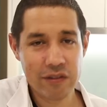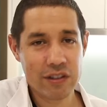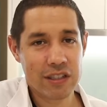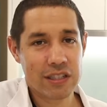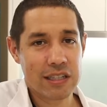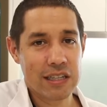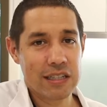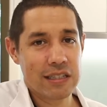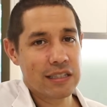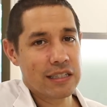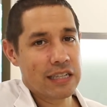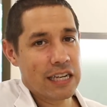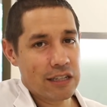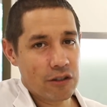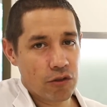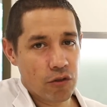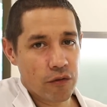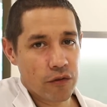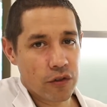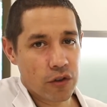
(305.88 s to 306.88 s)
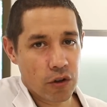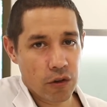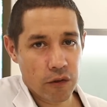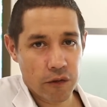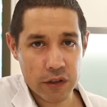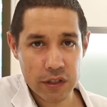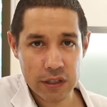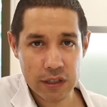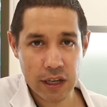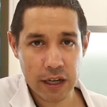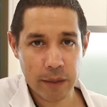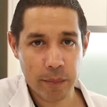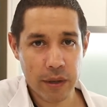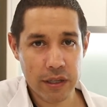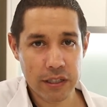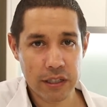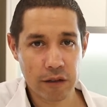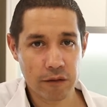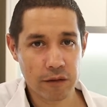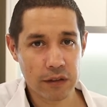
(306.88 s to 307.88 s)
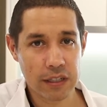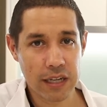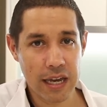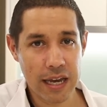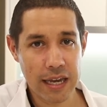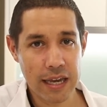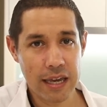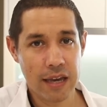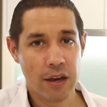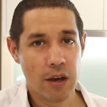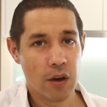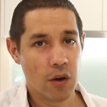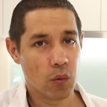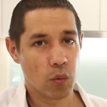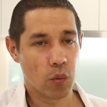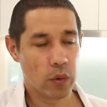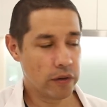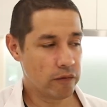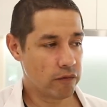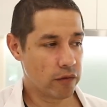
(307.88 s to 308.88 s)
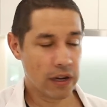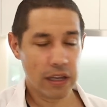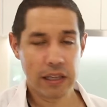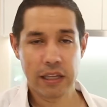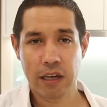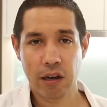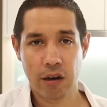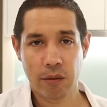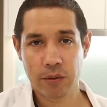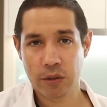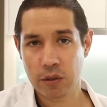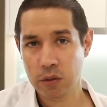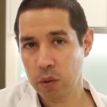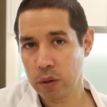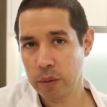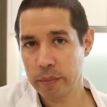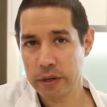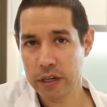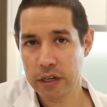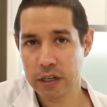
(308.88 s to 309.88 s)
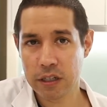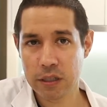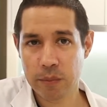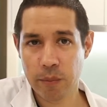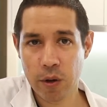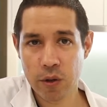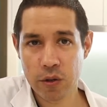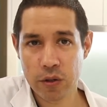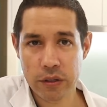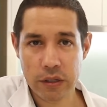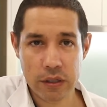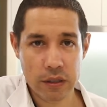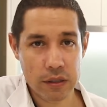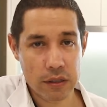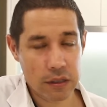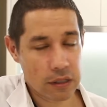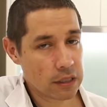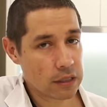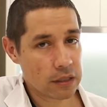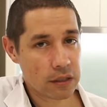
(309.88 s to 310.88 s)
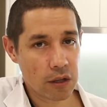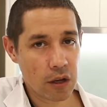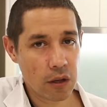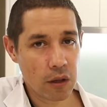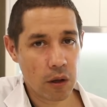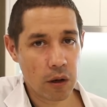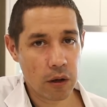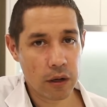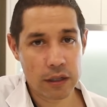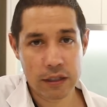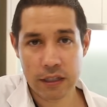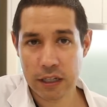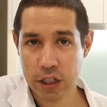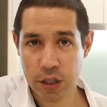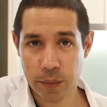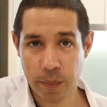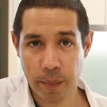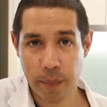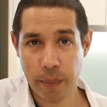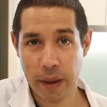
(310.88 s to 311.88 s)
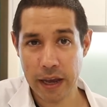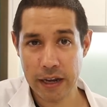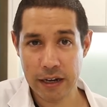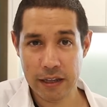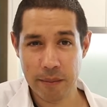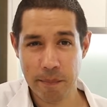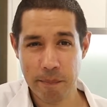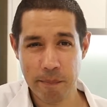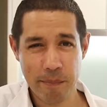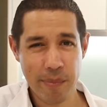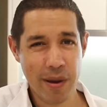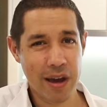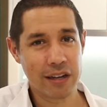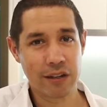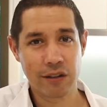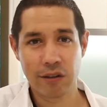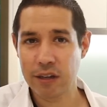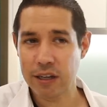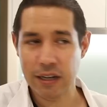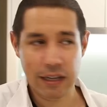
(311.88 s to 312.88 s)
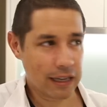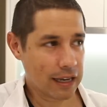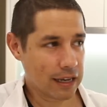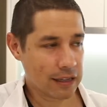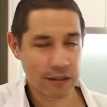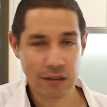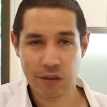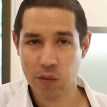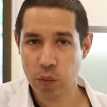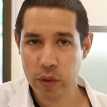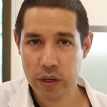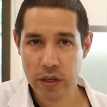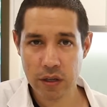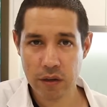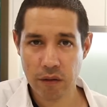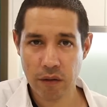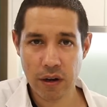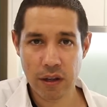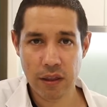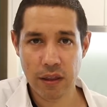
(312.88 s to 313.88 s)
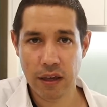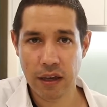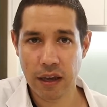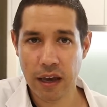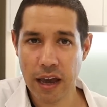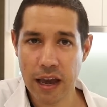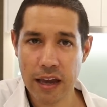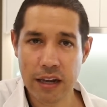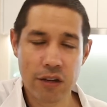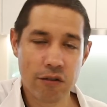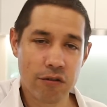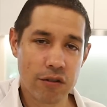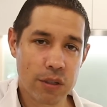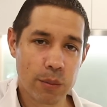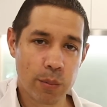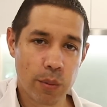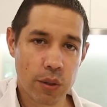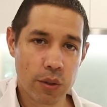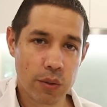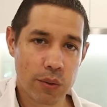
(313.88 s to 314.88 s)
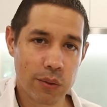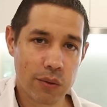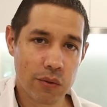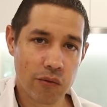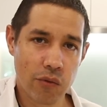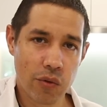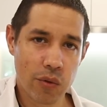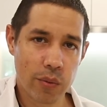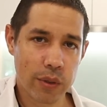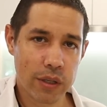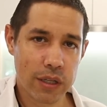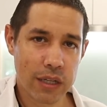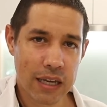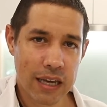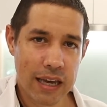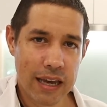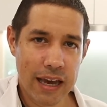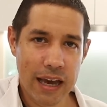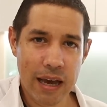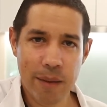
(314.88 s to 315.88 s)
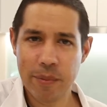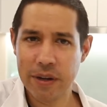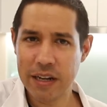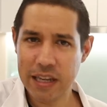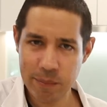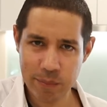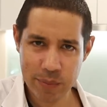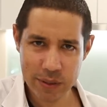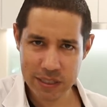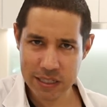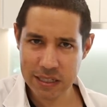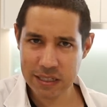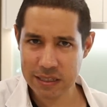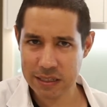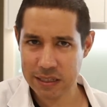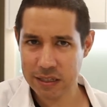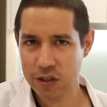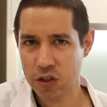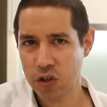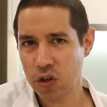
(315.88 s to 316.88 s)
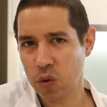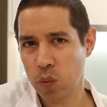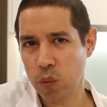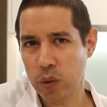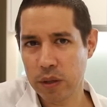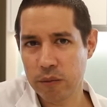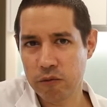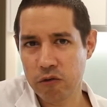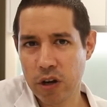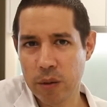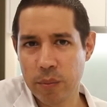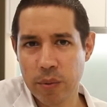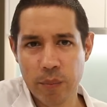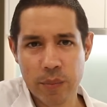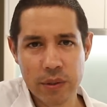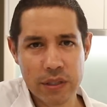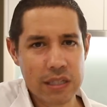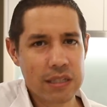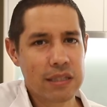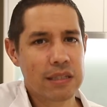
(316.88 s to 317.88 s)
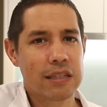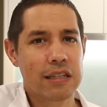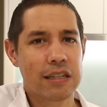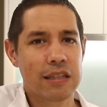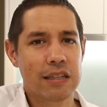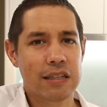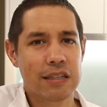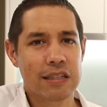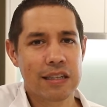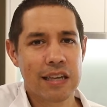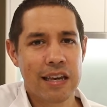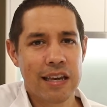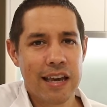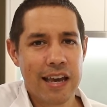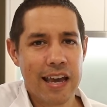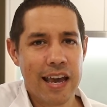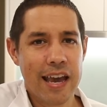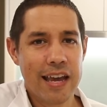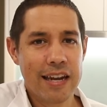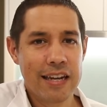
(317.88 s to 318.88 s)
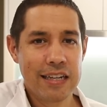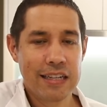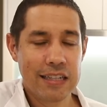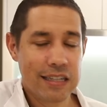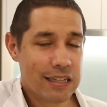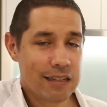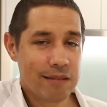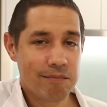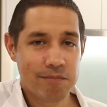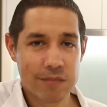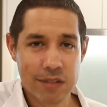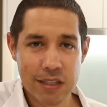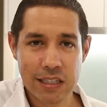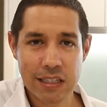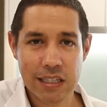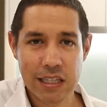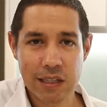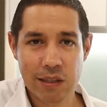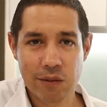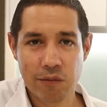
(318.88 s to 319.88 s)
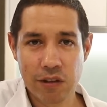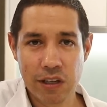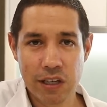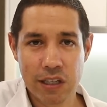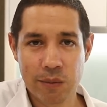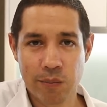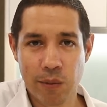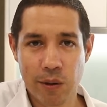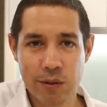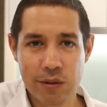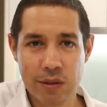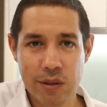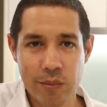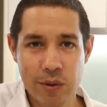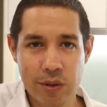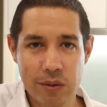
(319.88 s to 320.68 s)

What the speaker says: Even seasoned astrophotographers like myself today, we rarely go up to 20 minute exposures because it's just so long and it's such a pain in the butt. You get a gust of wind or anything and your exposure is ruined. But he persisted, John William Draper persisted at this, and he did successfully expose the